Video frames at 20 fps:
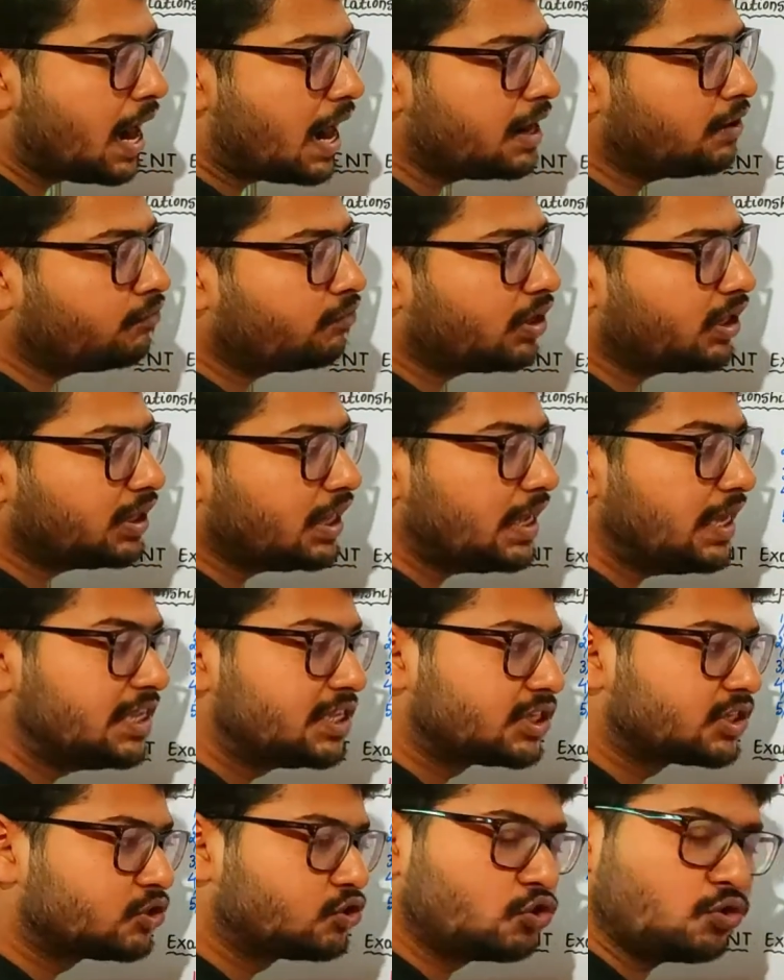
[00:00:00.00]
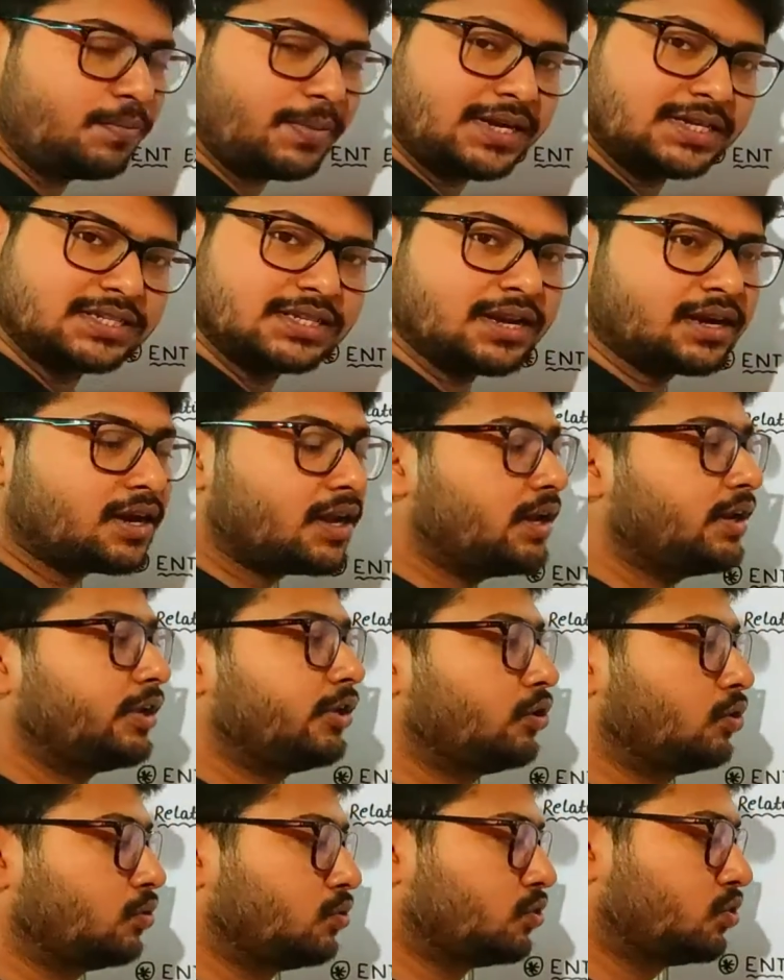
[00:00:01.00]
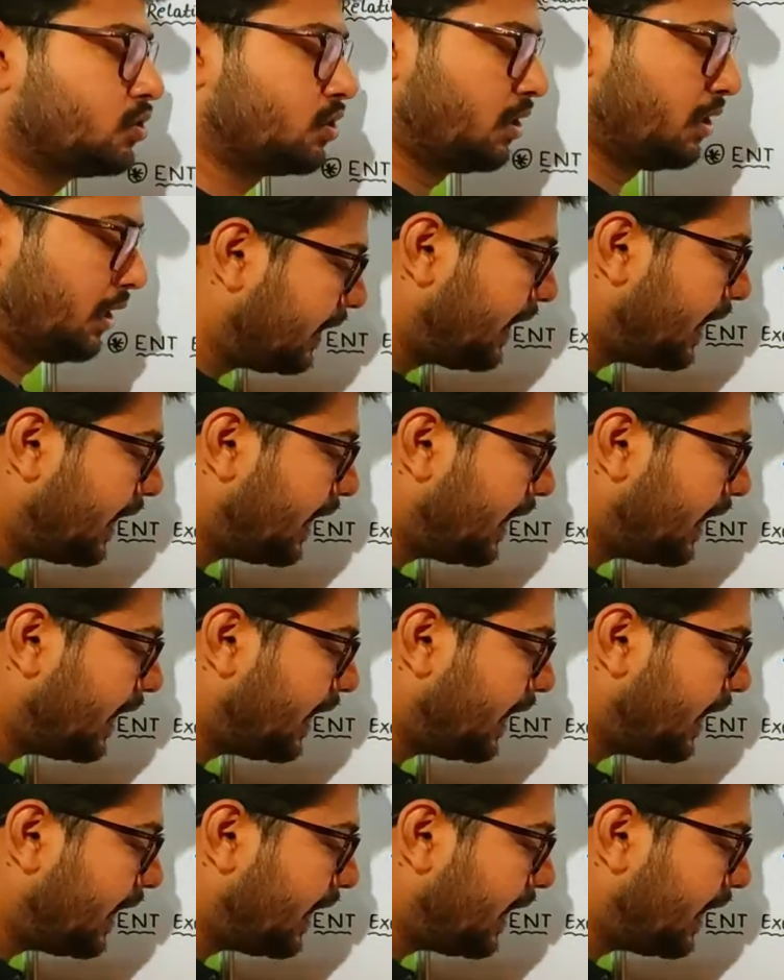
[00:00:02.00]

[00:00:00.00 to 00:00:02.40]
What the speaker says: and what are the instruments that are used.